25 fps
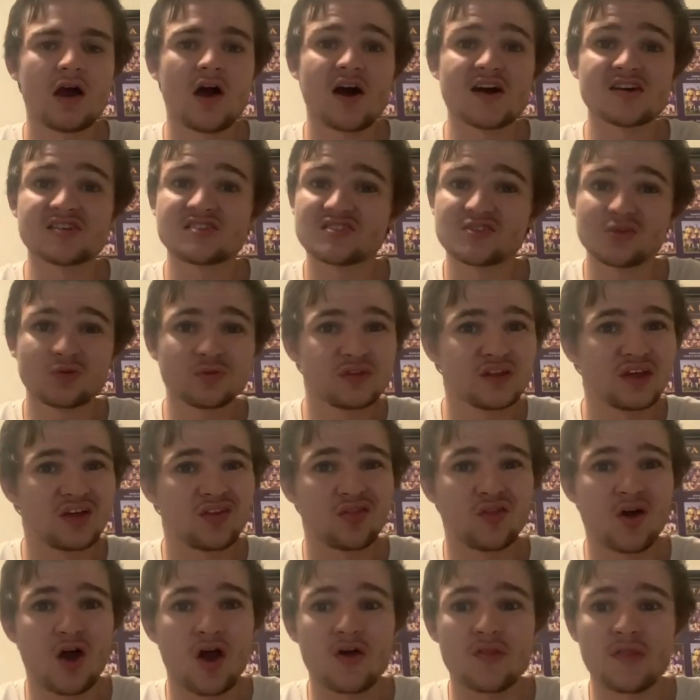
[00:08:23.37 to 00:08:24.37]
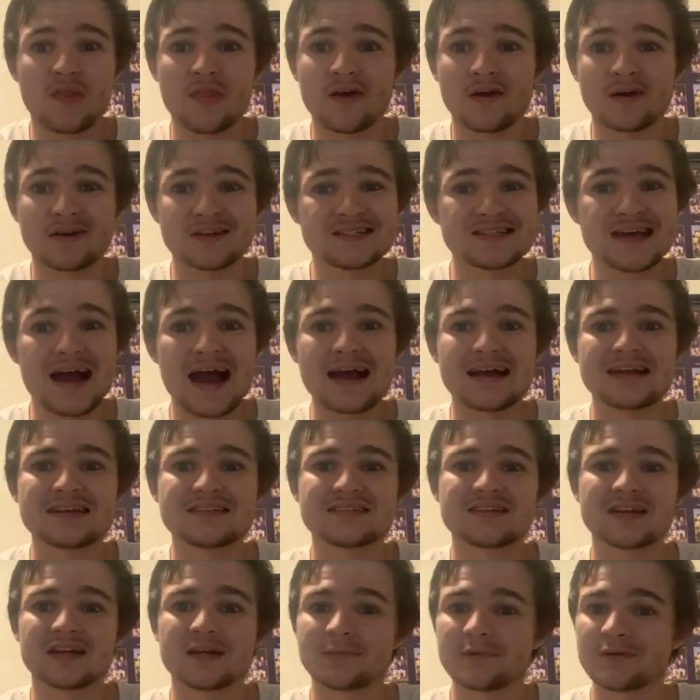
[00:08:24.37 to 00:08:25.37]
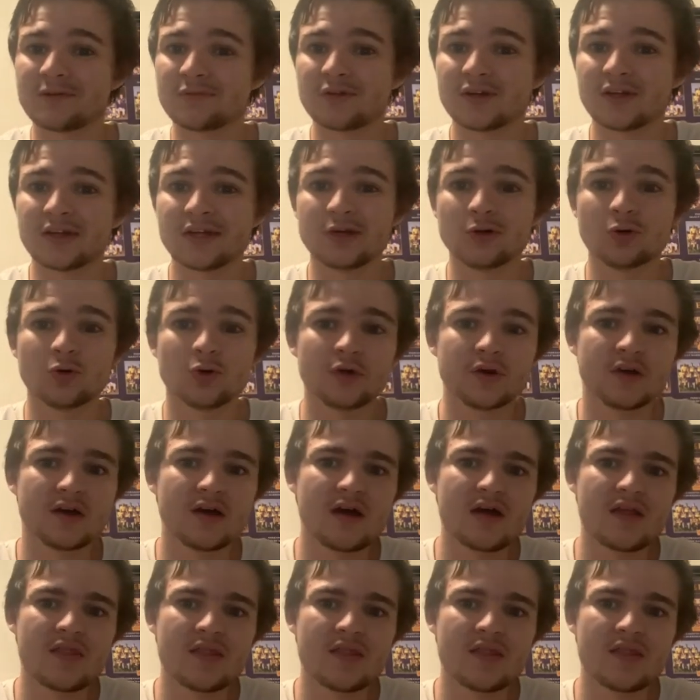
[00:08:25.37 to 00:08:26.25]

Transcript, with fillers: I still think though their attack is going to be really good.